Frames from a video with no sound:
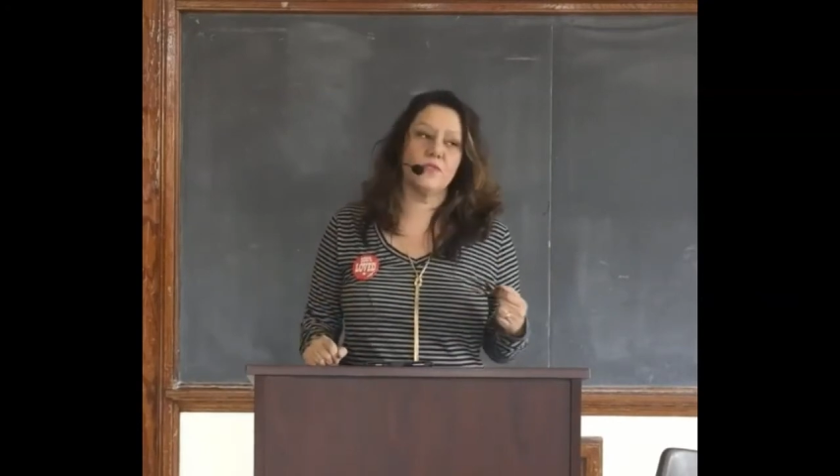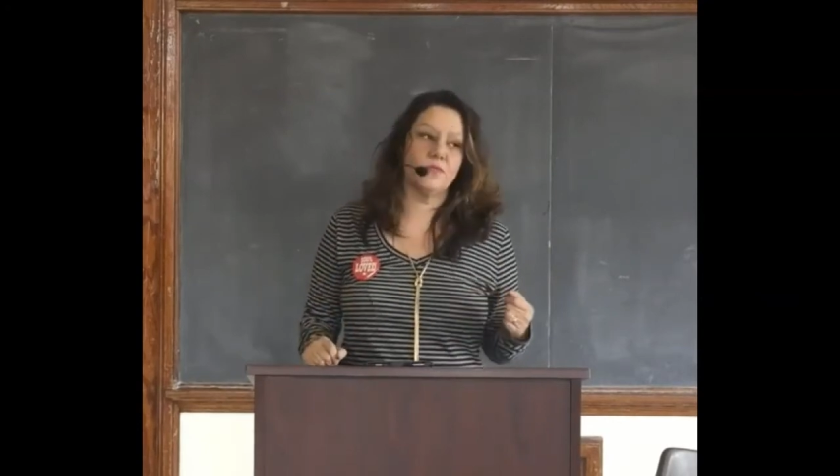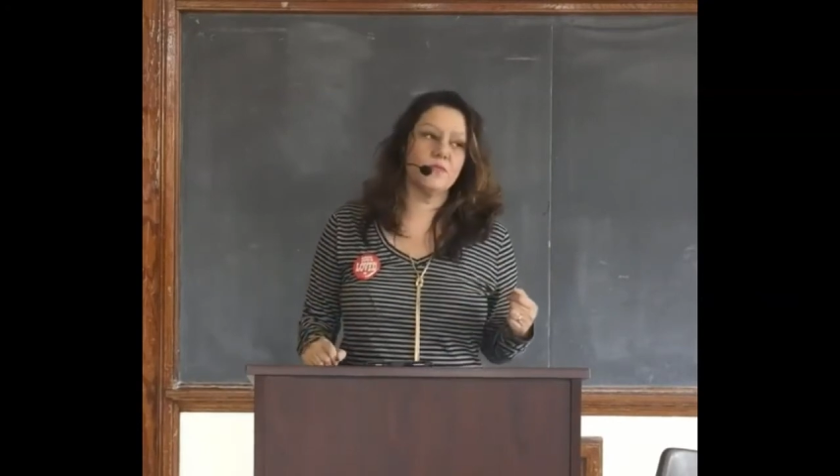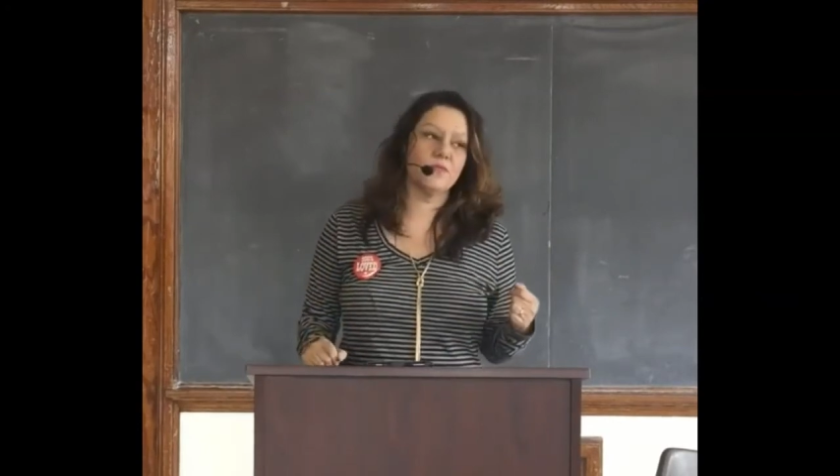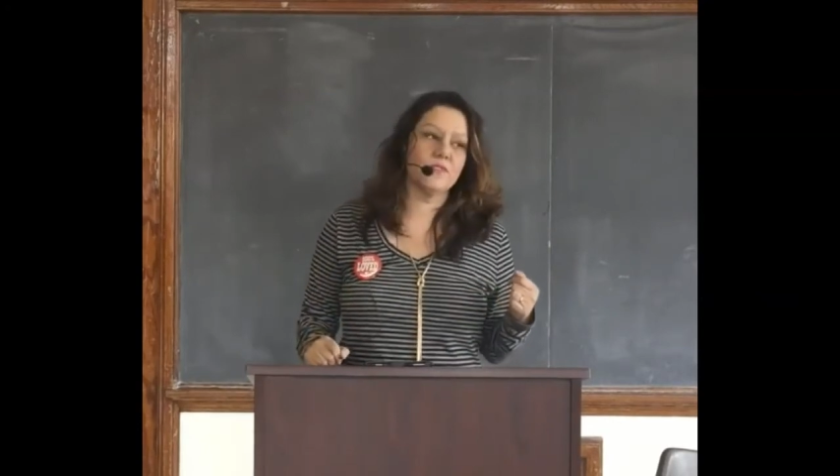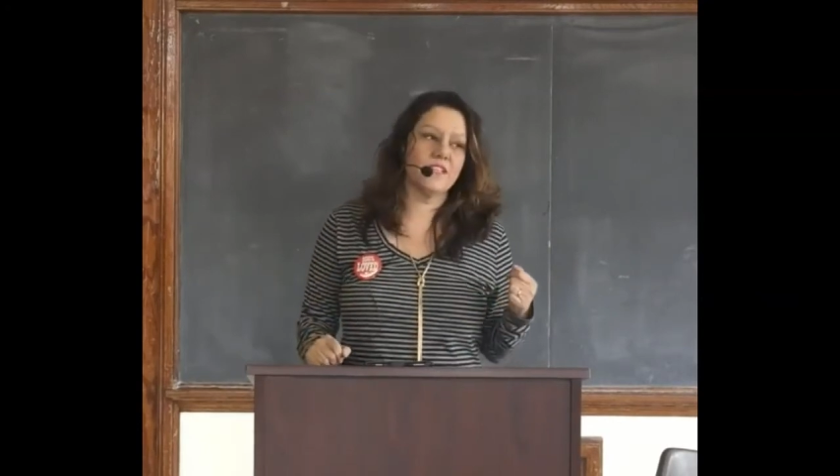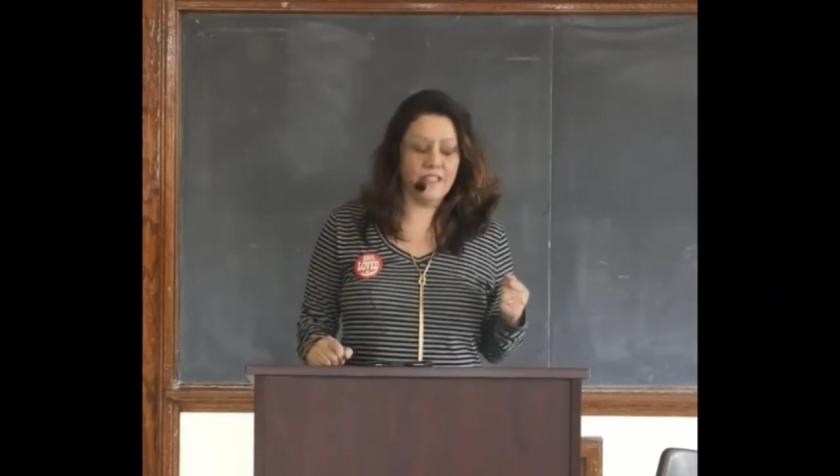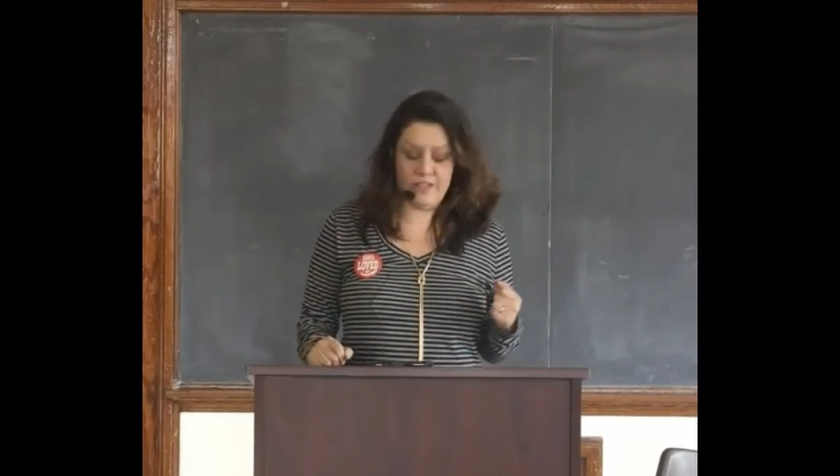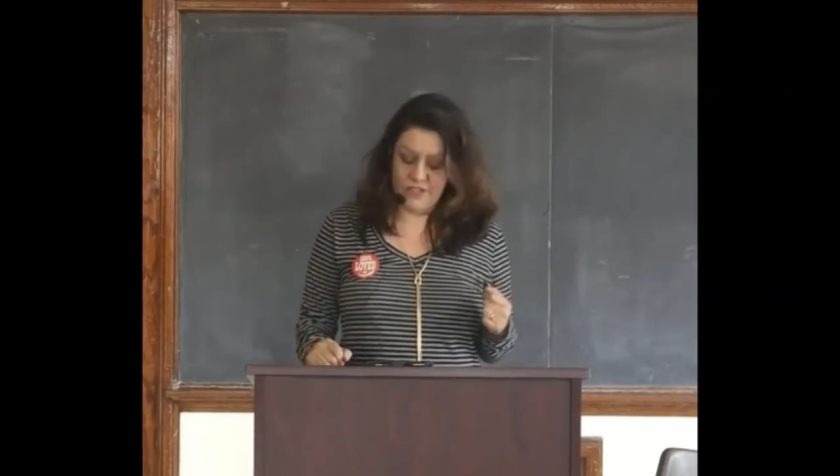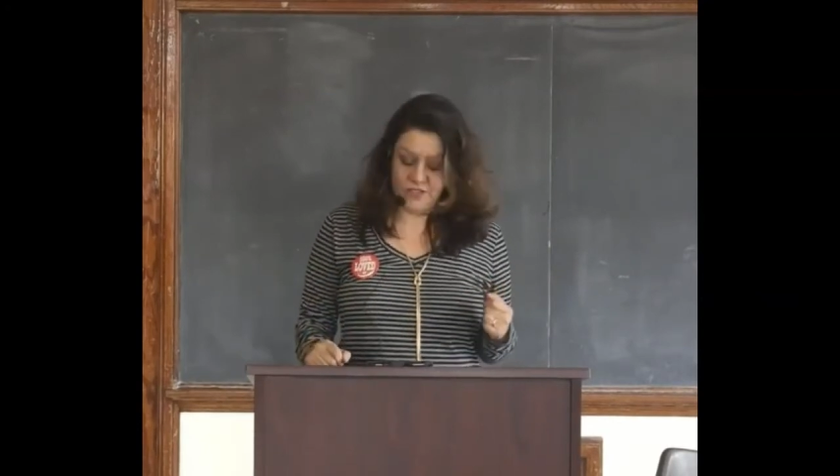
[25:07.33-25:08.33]

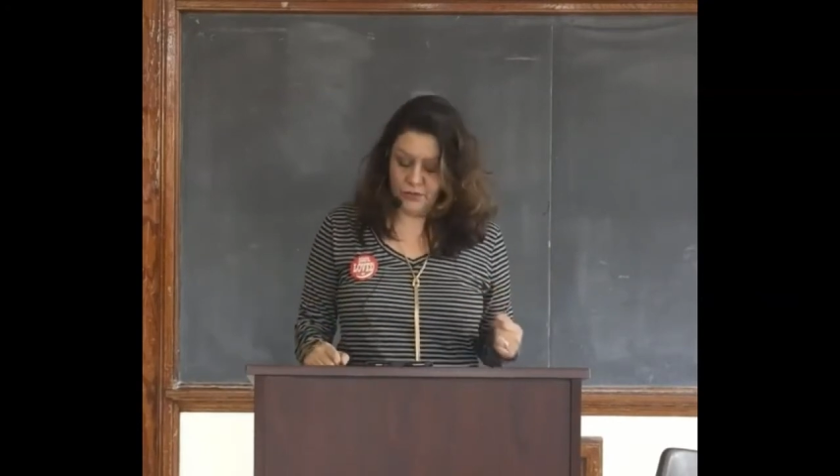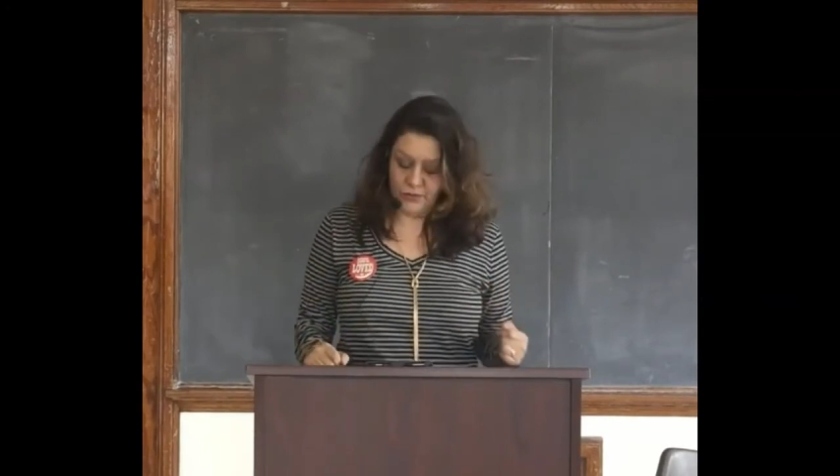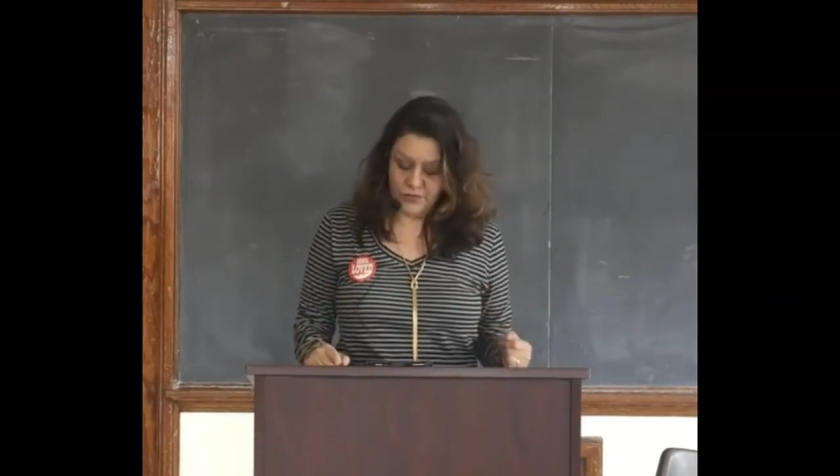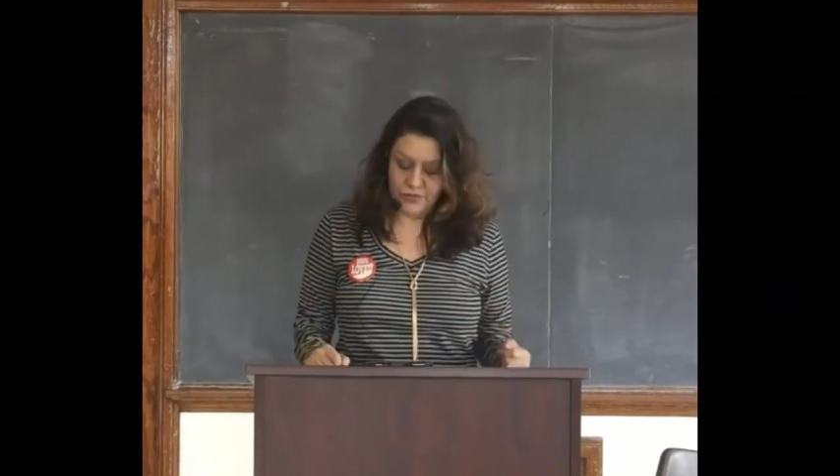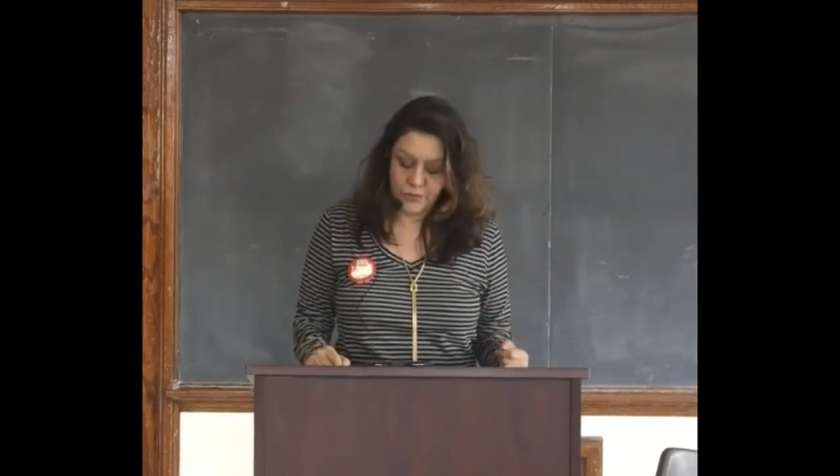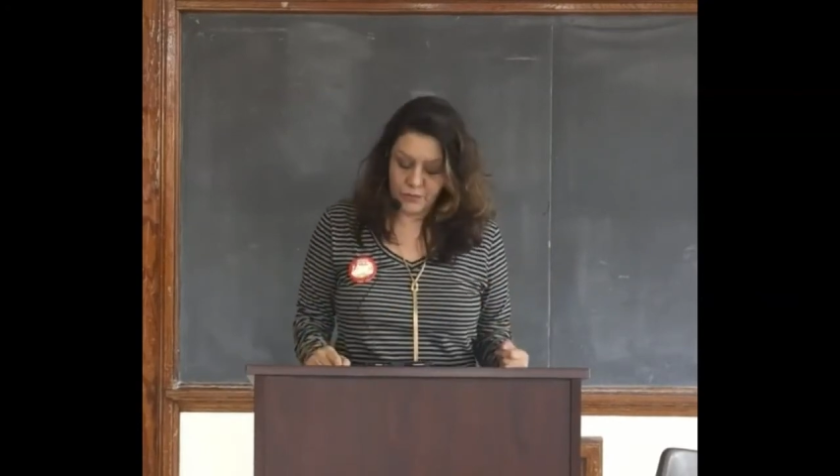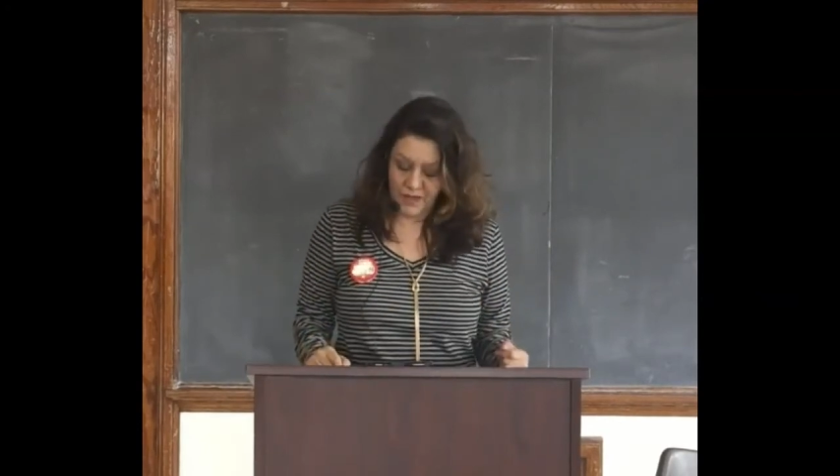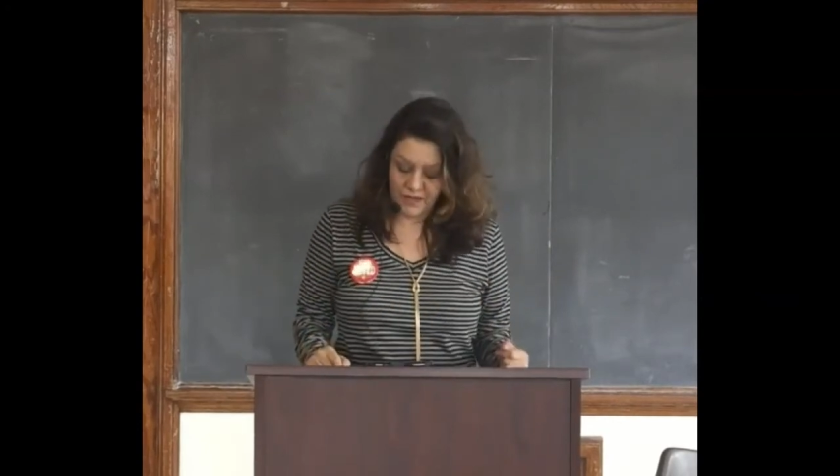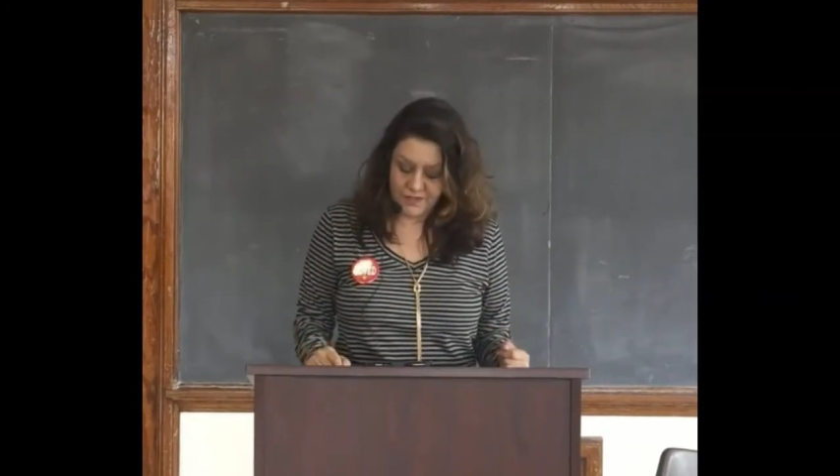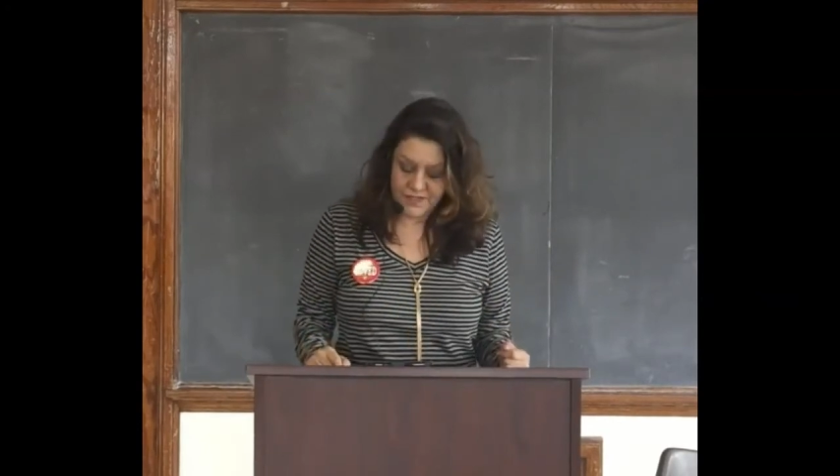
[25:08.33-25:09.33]
tools in his or her
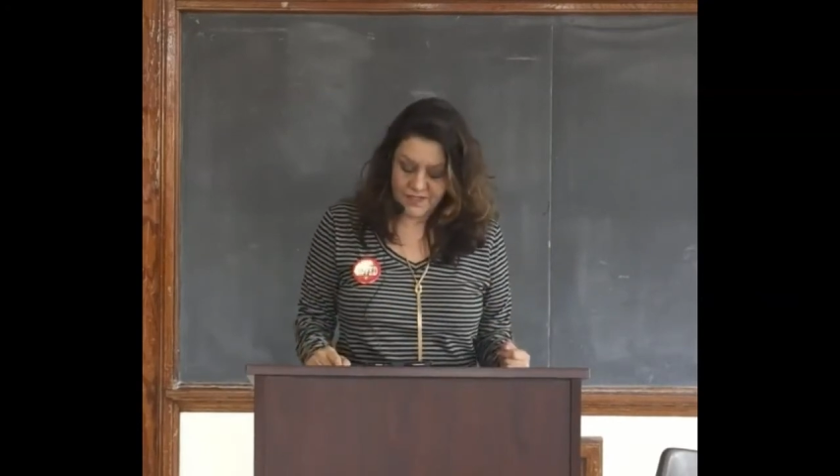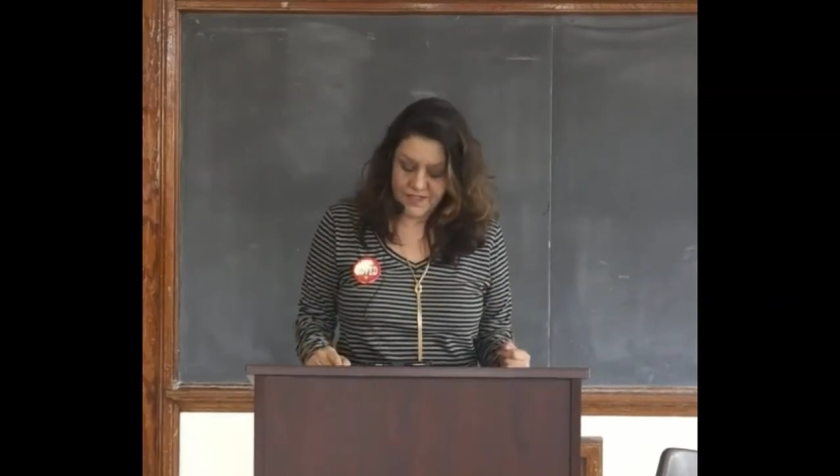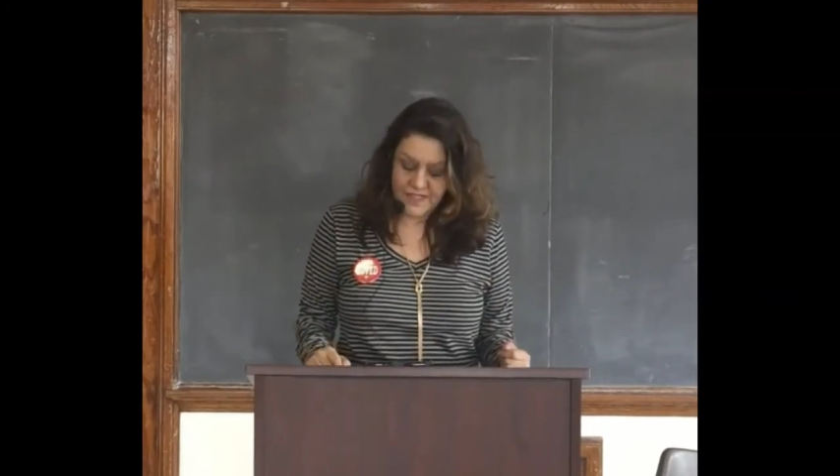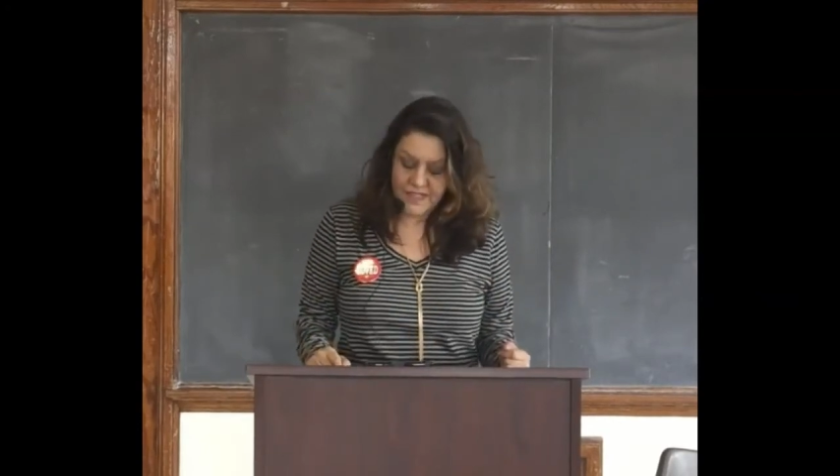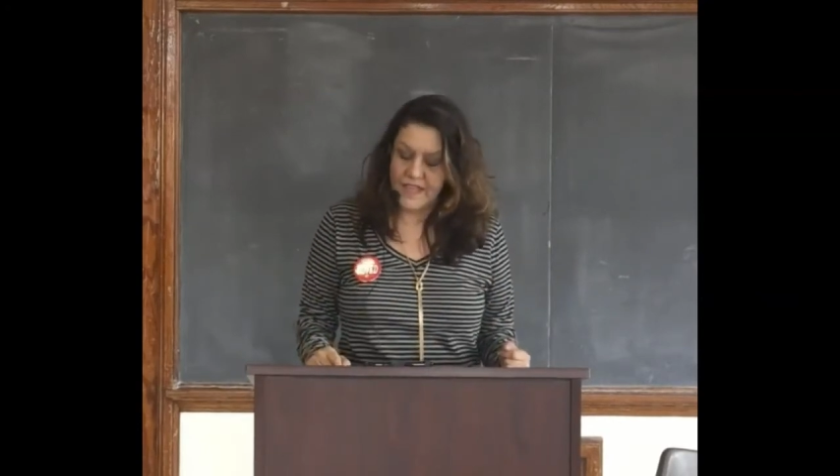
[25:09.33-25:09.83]
toolbox.